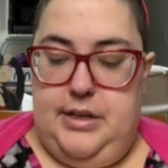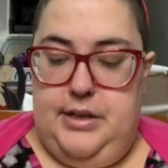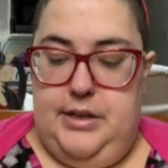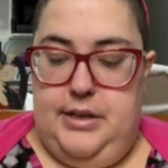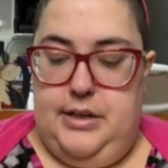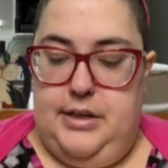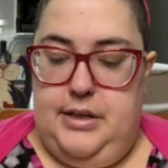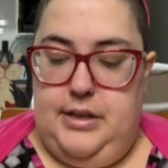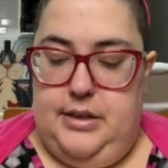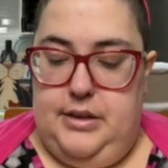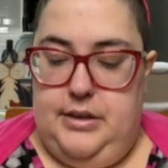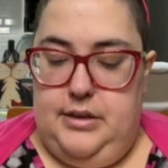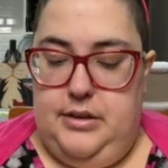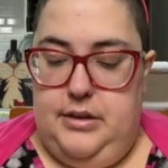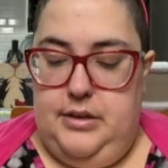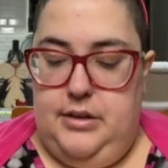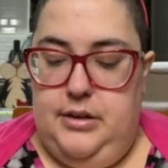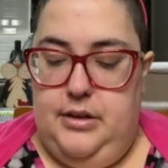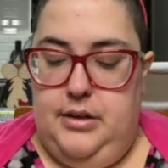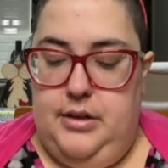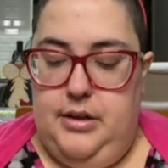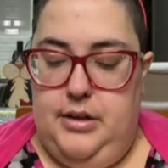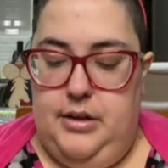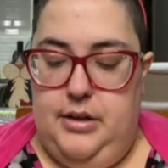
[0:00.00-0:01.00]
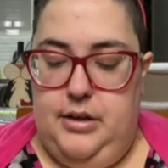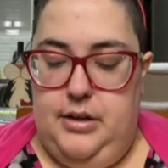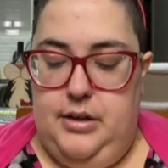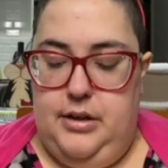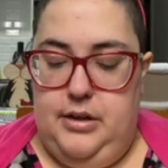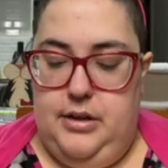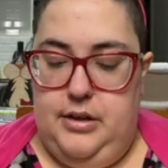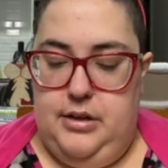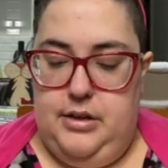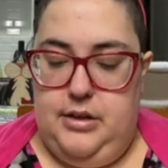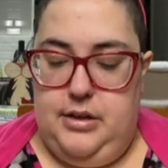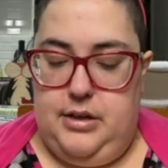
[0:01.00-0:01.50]
And
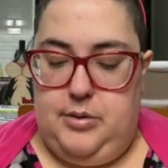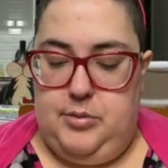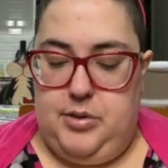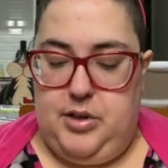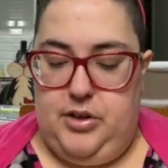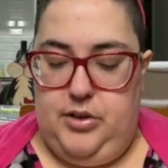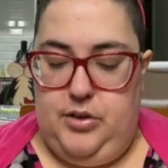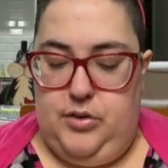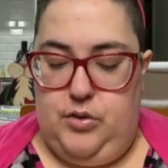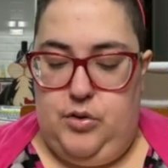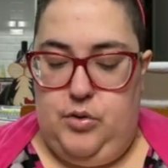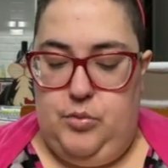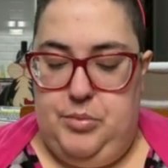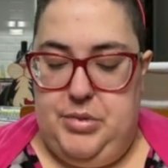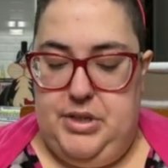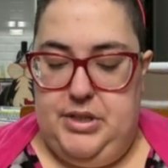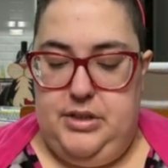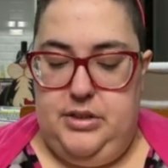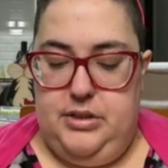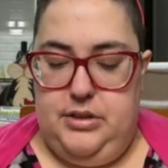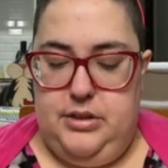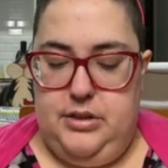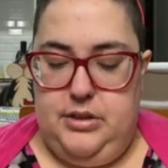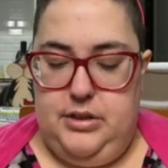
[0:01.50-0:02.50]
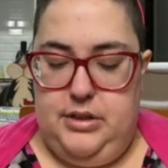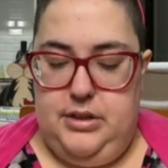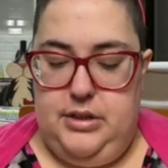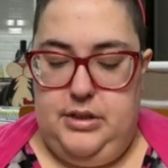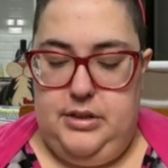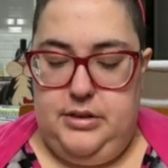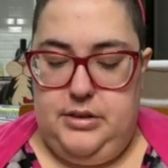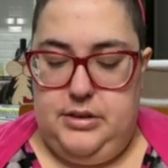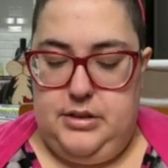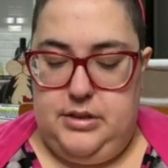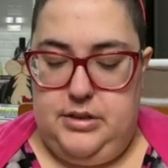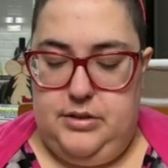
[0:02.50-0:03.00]
I'm gonna open
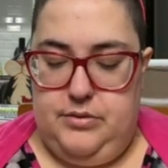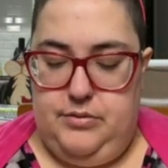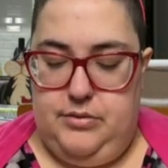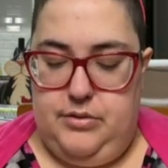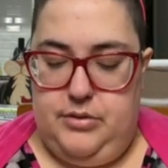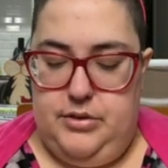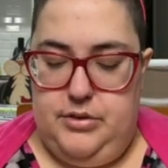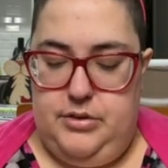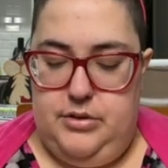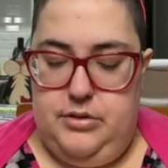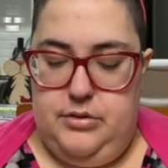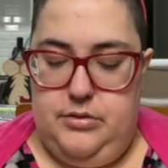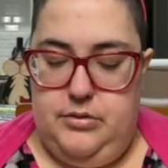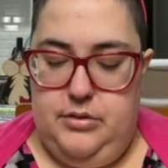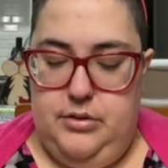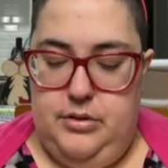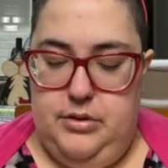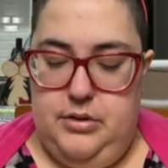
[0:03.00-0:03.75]
it for you.